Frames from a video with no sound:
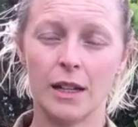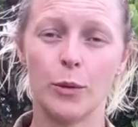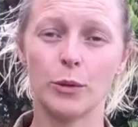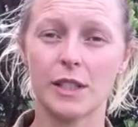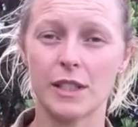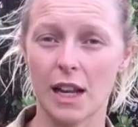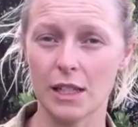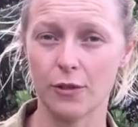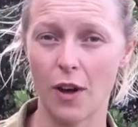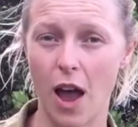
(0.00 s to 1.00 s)
Now, we'll
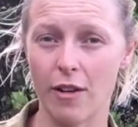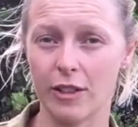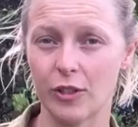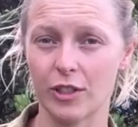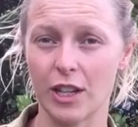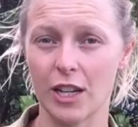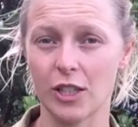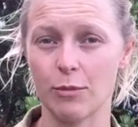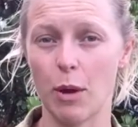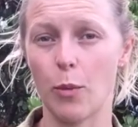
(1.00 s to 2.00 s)
discuss fire risk
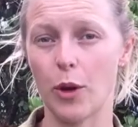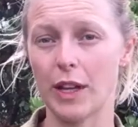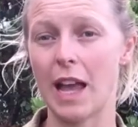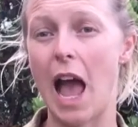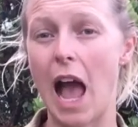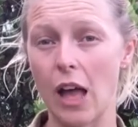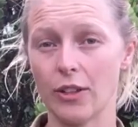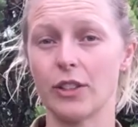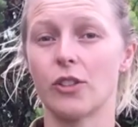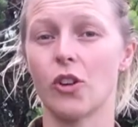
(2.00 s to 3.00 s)
reduction by working out
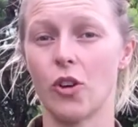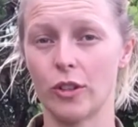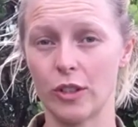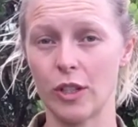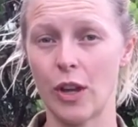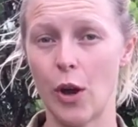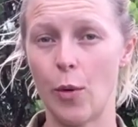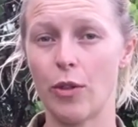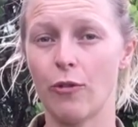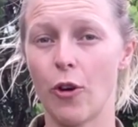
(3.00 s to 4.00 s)
in zones
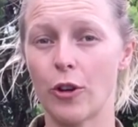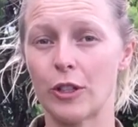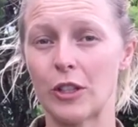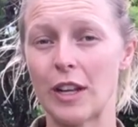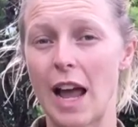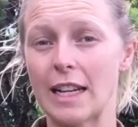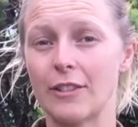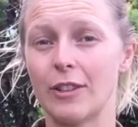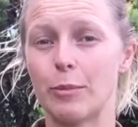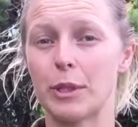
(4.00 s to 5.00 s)
with a focus on
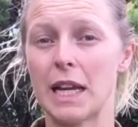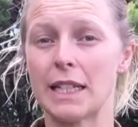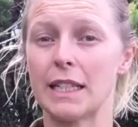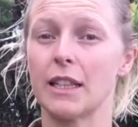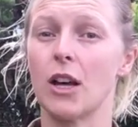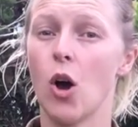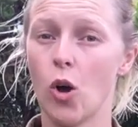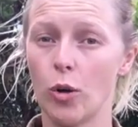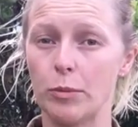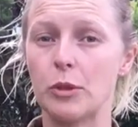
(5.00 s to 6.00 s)
actively protecting the
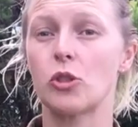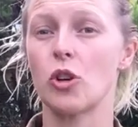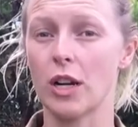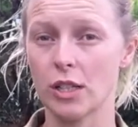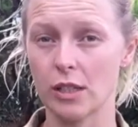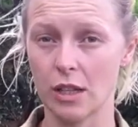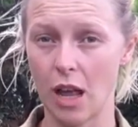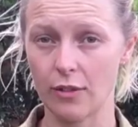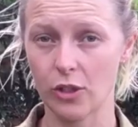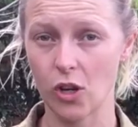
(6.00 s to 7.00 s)
home, structures and
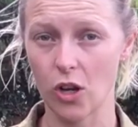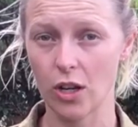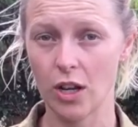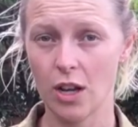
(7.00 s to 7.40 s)
livestock,